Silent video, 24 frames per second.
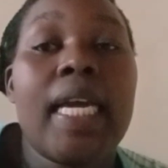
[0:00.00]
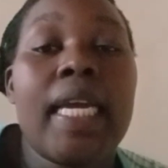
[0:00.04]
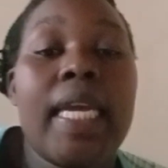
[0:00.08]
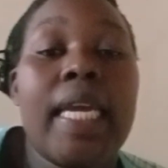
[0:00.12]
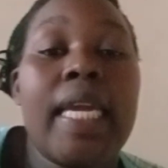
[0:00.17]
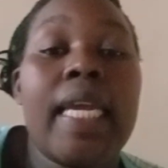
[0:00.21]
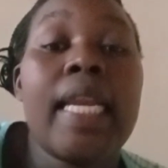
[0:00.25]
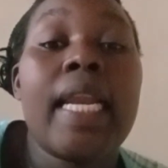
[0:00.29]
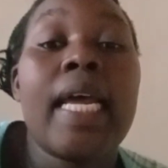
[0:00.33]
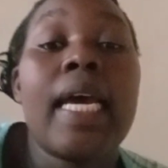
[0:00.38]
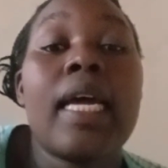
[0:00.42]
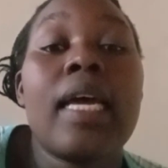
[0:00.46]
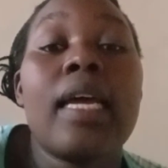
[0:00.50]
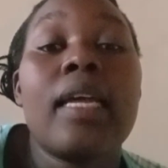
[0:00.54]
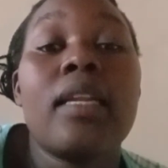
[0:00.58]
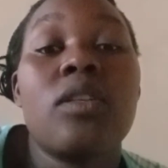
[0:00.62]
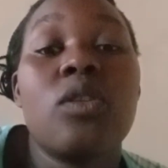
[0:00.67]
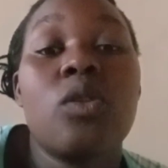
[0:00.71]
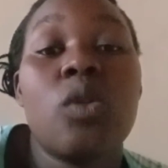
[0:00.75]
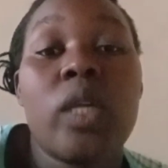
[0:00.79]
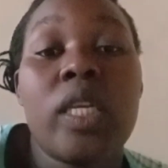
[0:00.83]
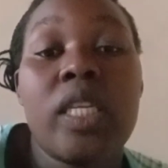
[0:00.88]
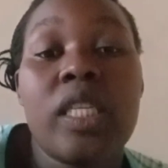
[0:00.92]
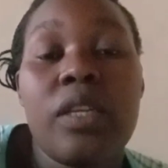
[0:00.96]
in a
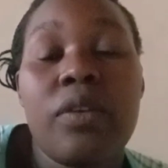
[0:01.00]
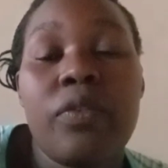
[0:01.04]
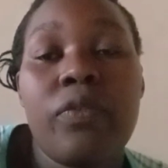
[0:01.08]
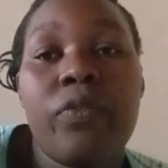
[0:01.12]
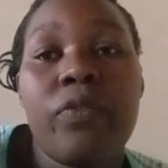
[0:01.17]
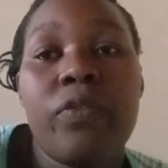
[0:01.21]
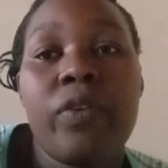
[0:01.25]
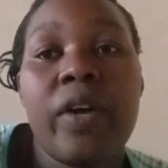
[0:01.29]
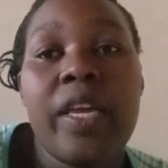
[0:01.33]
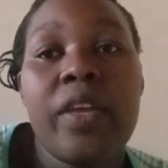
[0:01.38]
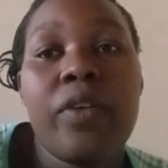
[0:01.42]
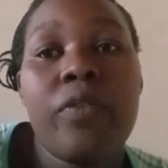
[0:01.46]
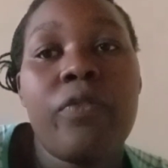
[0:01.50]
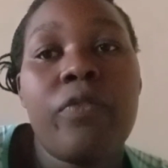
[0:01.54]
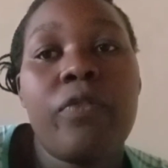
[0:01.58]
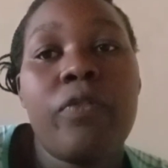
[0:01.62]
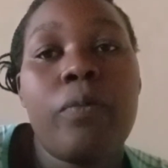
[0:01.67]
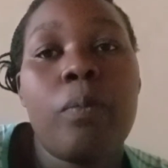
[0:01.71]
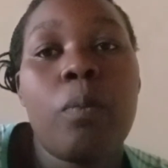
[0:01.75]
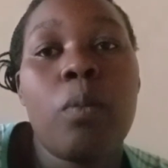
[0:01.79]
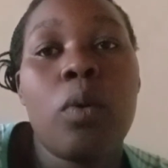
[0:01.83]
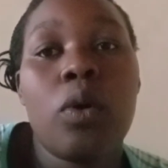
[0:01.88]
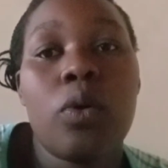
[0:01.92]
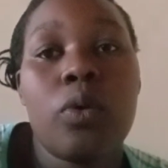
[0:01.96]
25
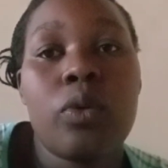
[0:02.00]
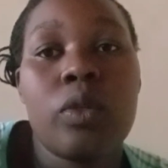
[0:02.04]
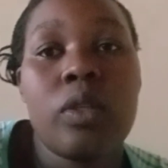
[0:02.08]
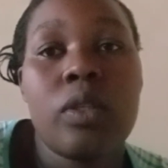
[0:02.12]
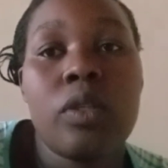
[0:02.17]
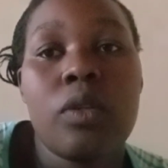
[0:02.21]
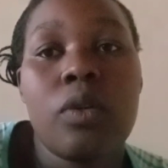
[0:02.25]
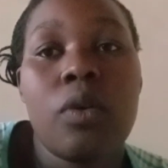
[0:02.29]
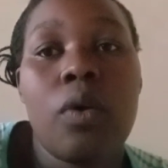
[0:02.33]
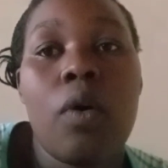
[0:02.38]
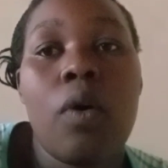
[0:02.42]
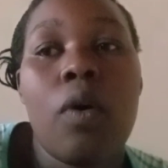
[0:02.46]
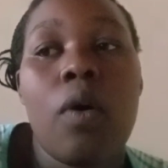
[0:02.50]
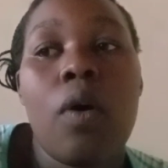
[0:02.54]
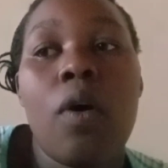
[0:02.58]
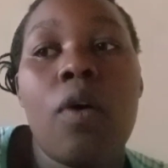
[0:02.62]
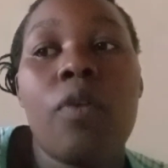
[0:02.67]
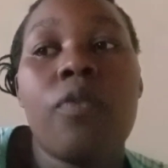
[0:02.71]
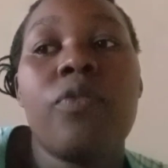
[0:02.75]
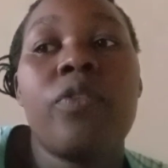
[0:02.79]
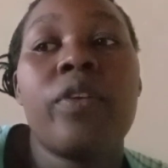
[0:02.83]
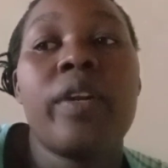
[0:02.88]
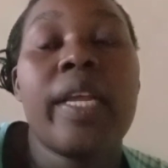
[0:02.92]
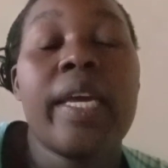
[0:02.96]
blows
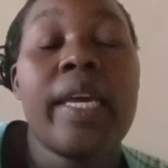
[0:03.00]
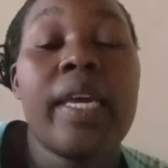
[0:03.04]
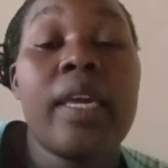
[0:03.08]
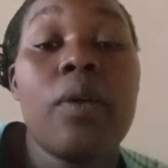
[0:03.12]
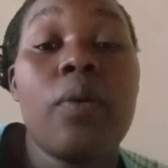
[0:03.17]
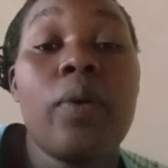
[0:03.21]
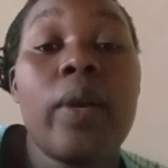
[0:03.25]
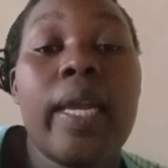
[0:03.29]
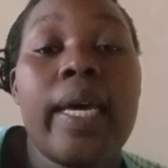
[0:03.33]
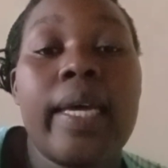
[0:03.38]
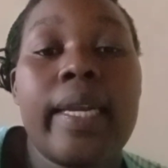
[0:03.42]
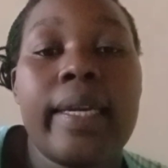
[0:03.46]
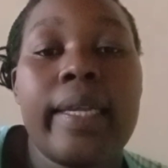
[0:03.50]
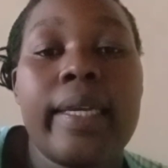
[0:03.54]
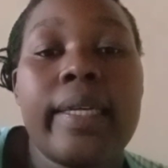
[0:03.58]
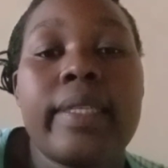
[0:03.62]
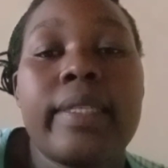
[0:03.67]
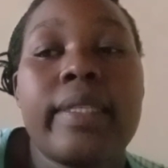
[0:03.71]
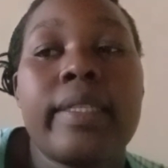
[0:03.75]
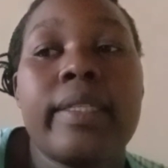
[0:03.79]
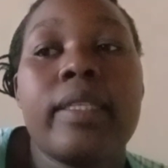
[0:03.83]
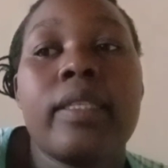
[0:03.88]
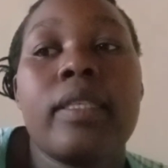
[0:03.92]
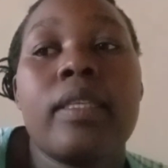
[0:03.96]
of regular
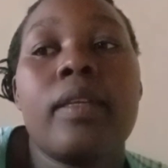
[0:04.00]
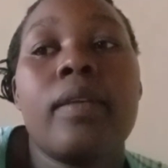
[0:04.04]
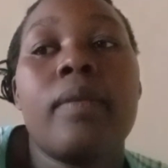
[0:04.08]
rates